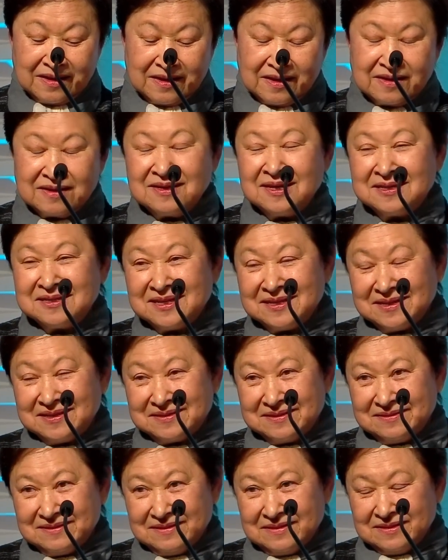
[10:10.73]

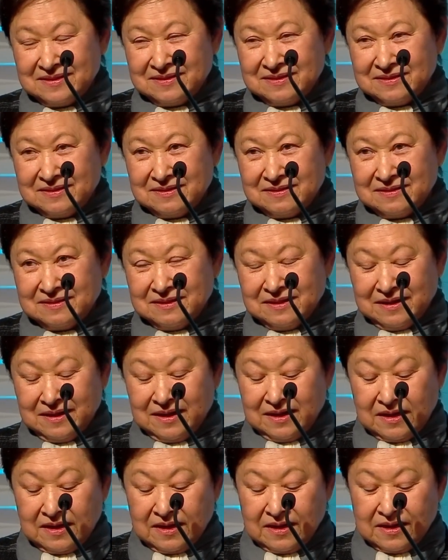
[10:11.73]
Nadine,
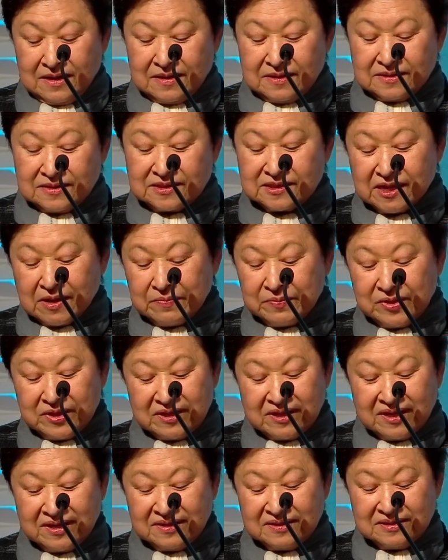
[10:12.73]
some
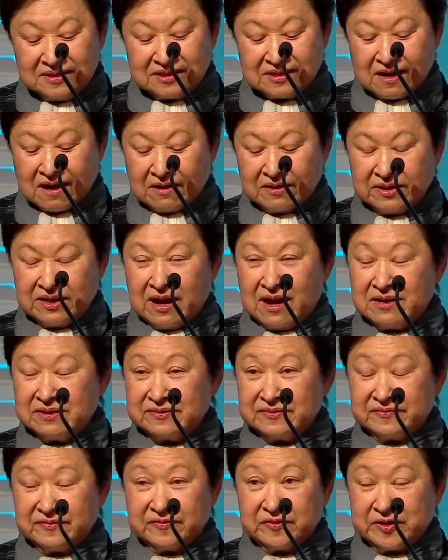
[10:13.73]
things are not
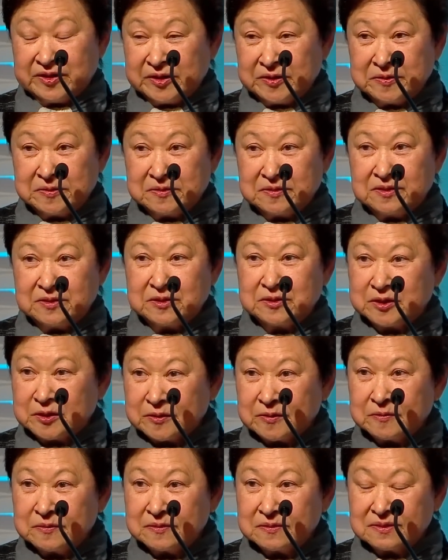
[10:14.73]
for you to
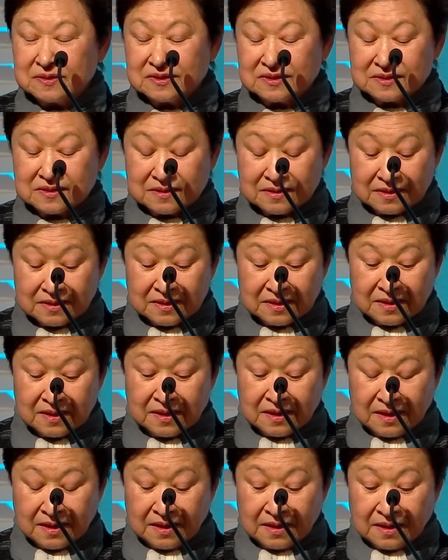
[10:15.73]
choose.
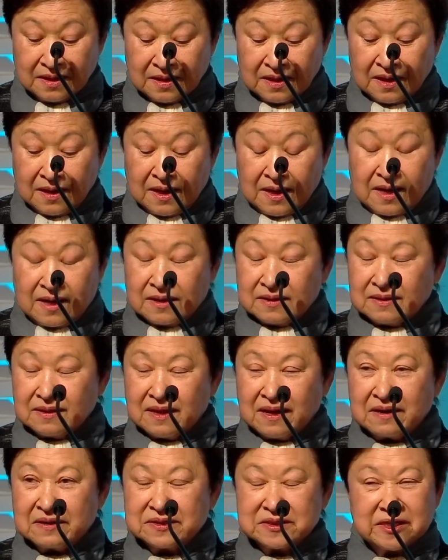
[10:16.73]
They
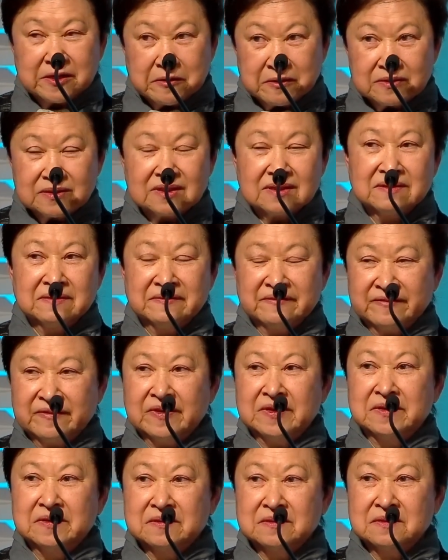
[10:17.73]
are chosen for
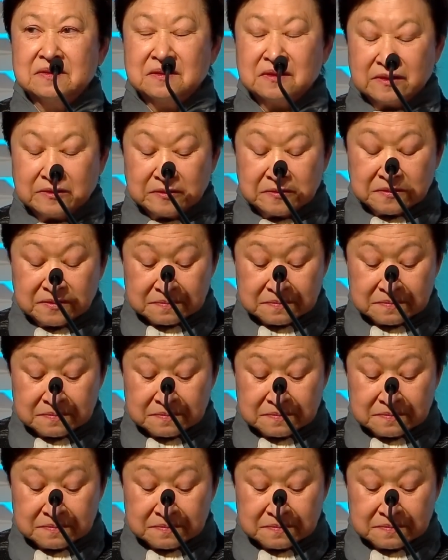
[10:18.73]
you to do.